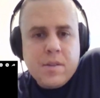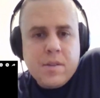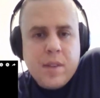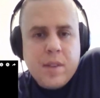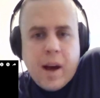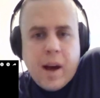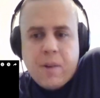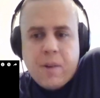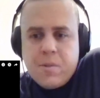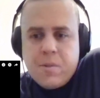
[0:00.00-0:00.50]

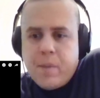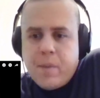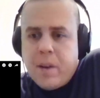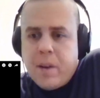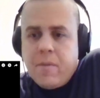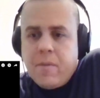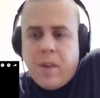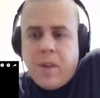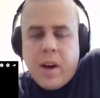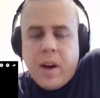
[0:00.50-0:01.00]
Styles
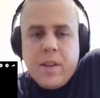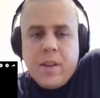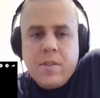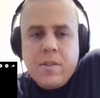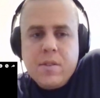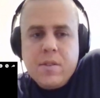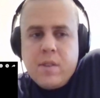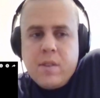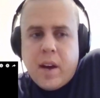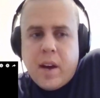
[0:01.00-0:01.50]
make
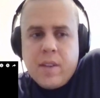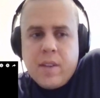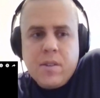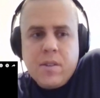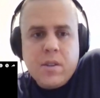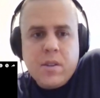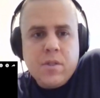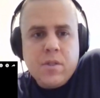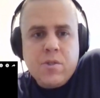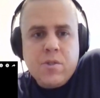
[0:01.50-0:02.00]
fights.
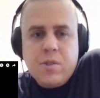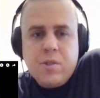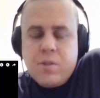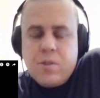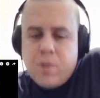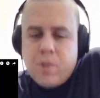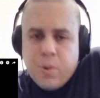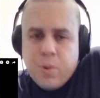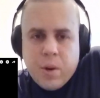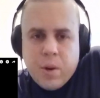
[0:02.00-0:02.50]
Tyson is just
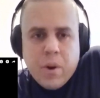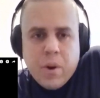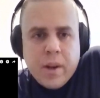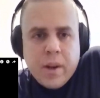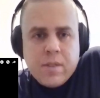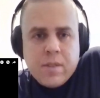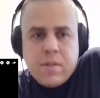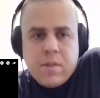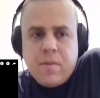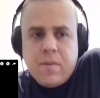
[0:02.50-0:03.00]
too
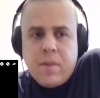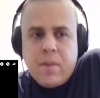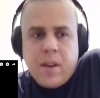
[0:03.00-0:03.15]
aggressive.